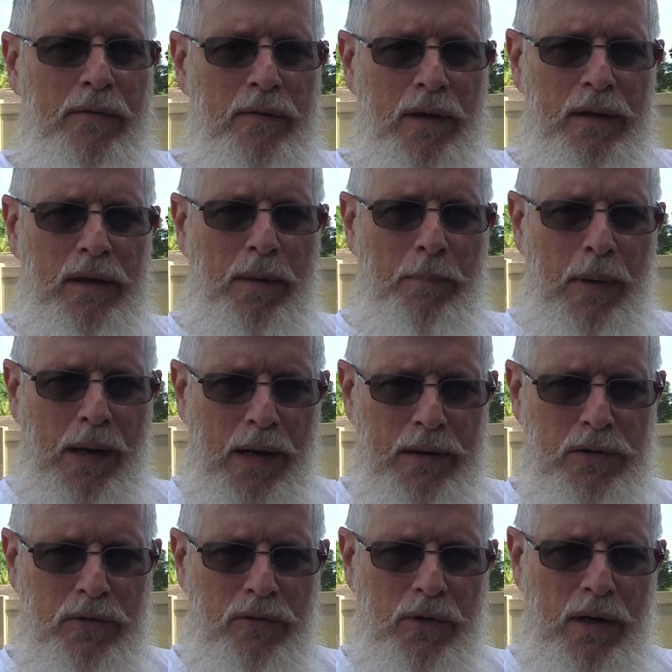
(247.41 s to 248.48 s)
Got the
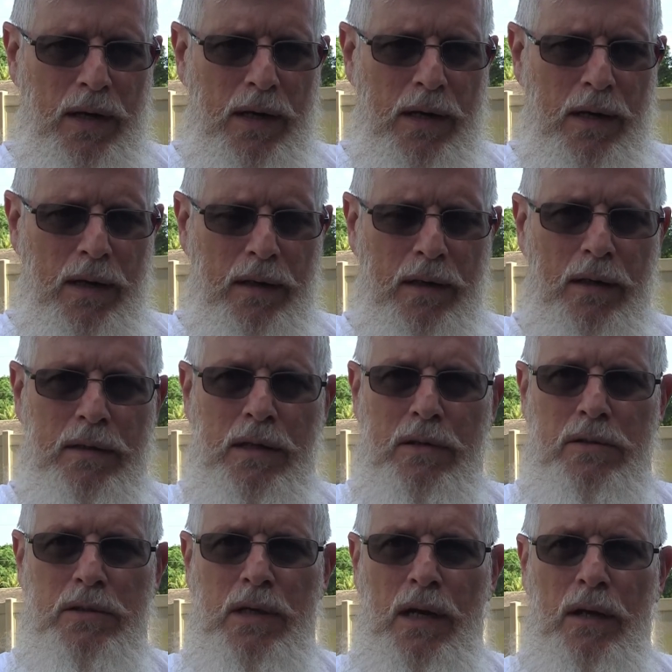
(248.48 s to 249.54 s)
pots ready.
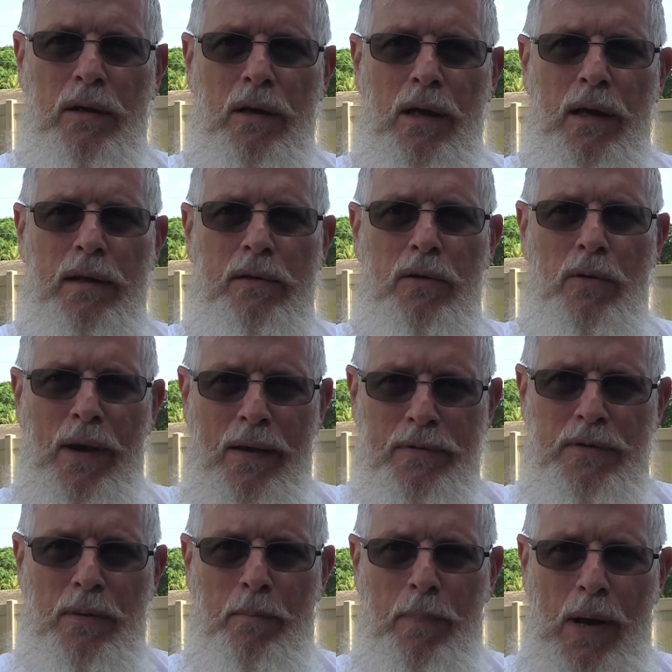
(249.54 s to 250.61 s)
Just gotta. I do have
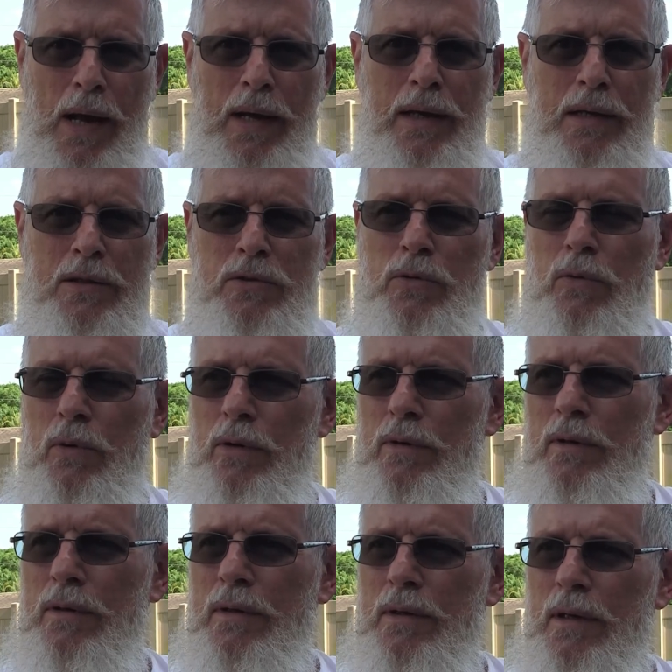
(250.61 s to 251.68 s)
some potting soil.
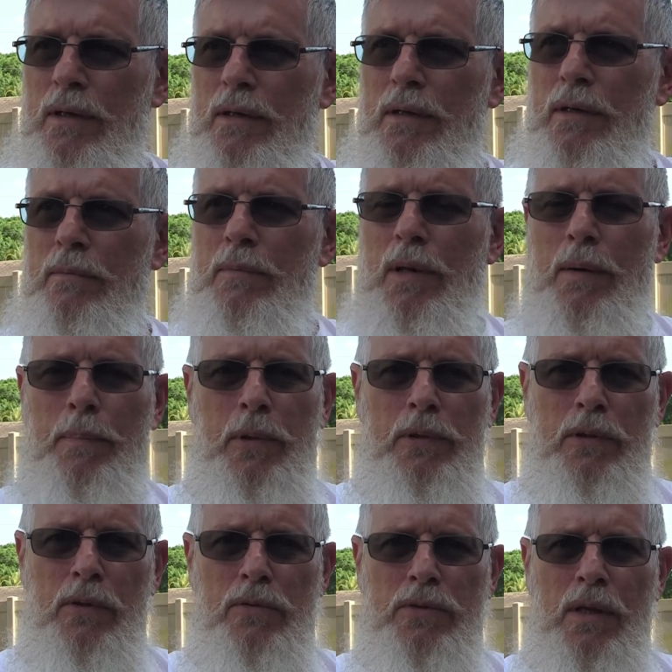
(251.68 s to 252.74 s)
I'm gonna
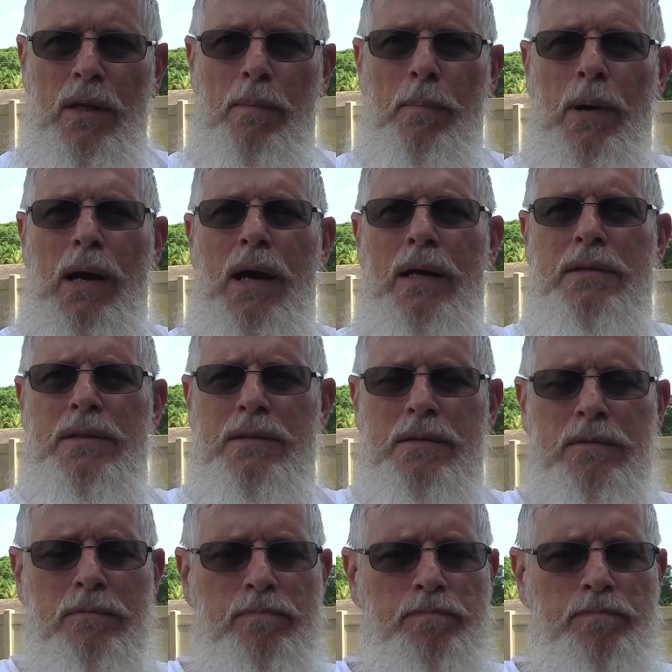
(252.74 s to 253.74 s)
put those in the pots,